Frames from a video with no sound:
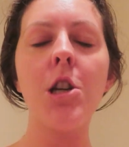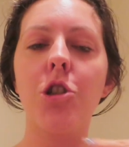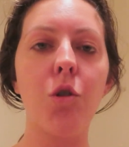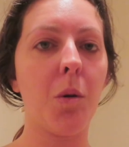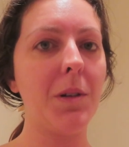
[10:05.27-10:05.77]

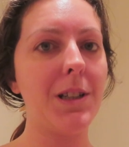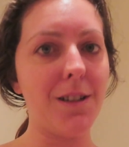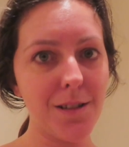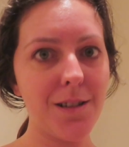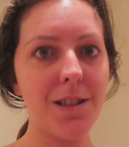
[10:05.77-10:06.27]
She normally
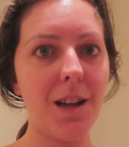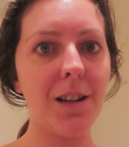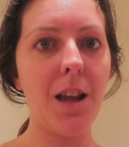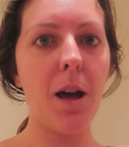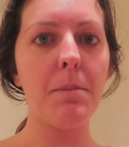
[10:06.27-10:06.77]
doesn't
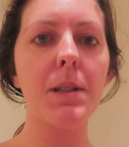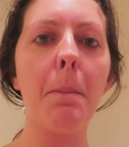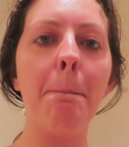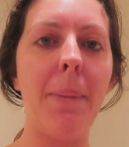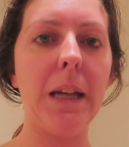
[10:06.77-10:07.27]
take naps,
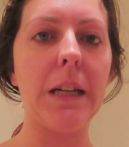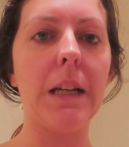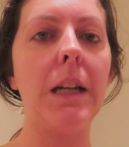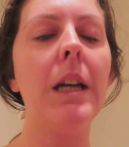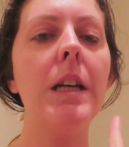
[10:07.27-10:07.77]
but